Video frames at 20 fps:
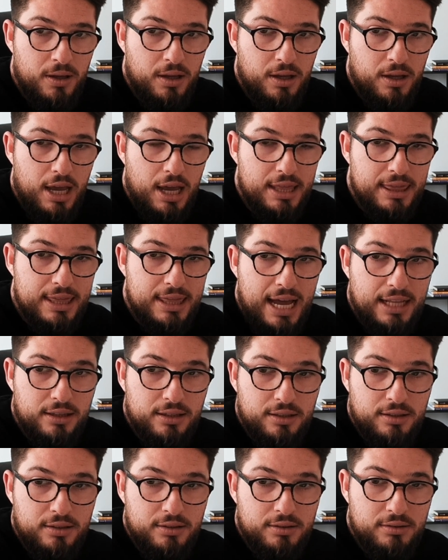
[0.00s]
And that
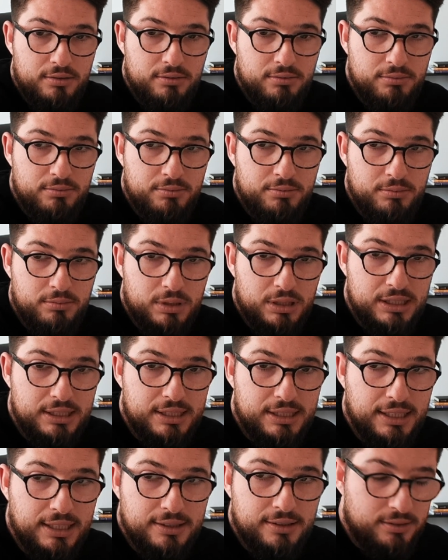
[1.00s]
is
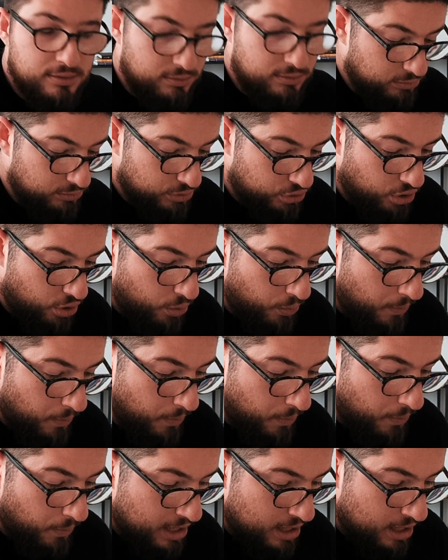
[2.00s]
this. So,
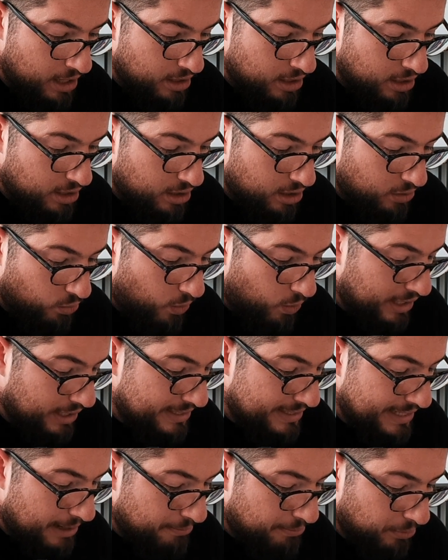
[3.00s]
one
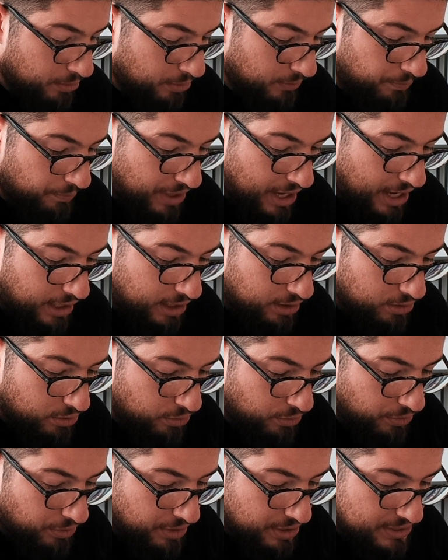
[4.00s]
example, I can
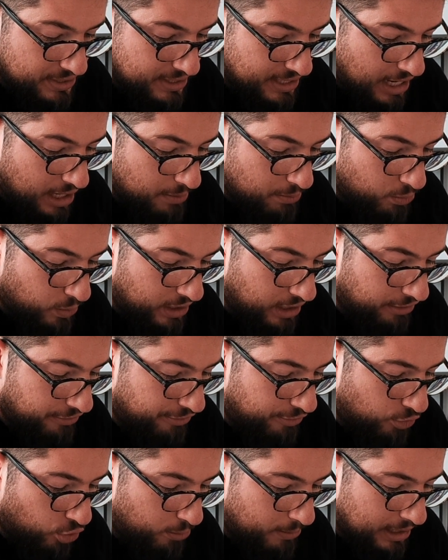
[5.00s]
do the same winning
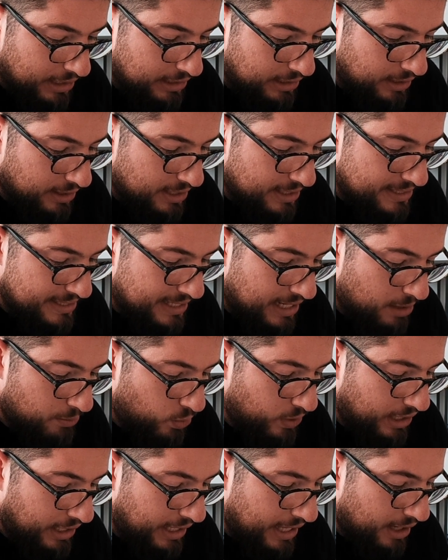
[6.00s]
format, the same
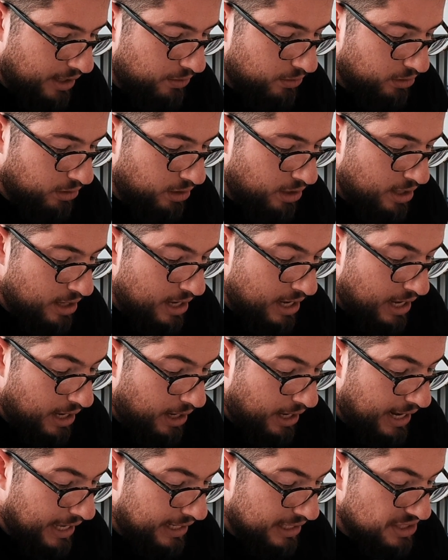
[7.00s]
winning angle,
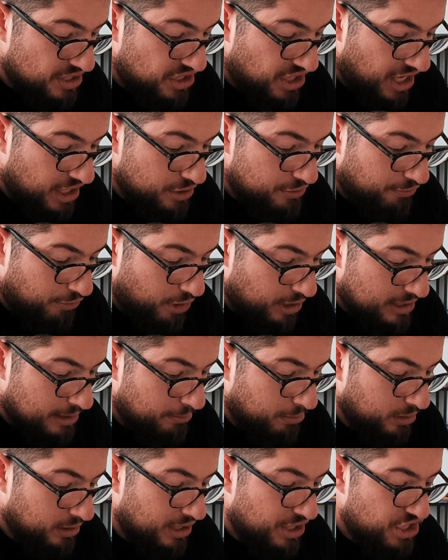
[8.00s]
and I can change, for
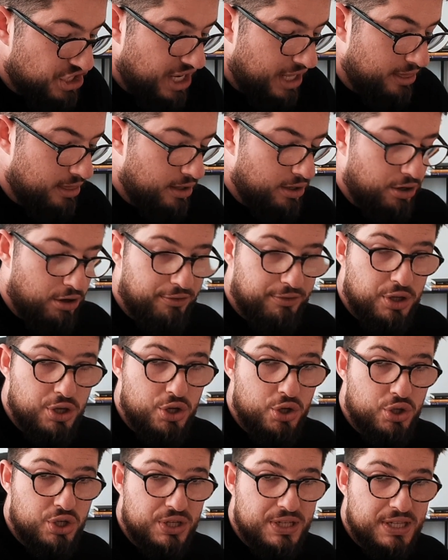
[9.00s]
example, the gender of
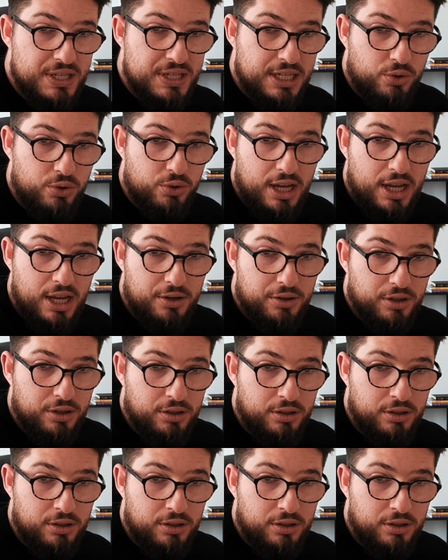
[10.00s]
the UGC creator.